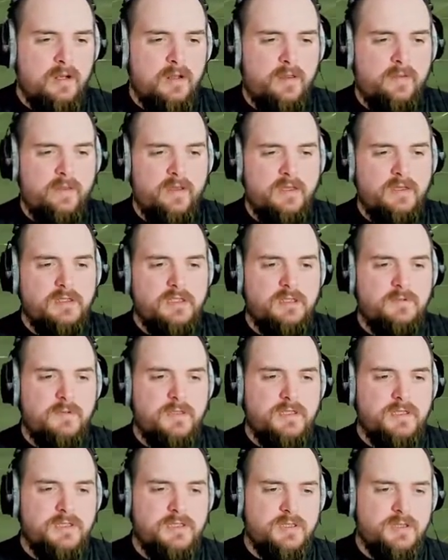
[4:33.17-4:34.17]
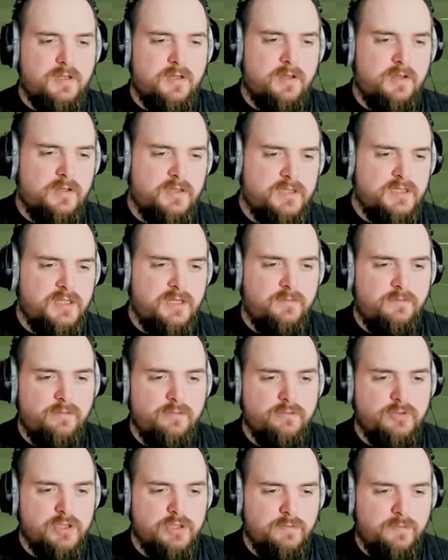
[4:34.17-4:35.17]
Like, that used to be just a kind of
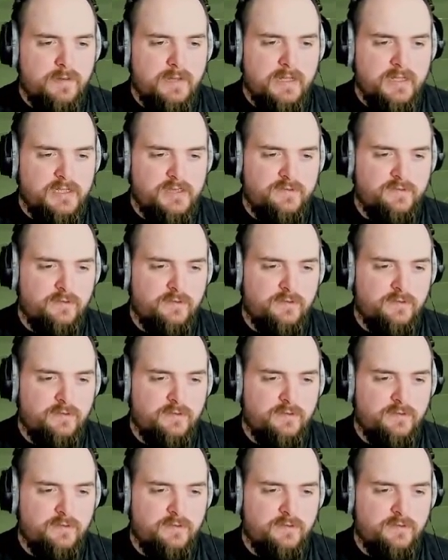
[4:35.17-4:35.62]
simple splash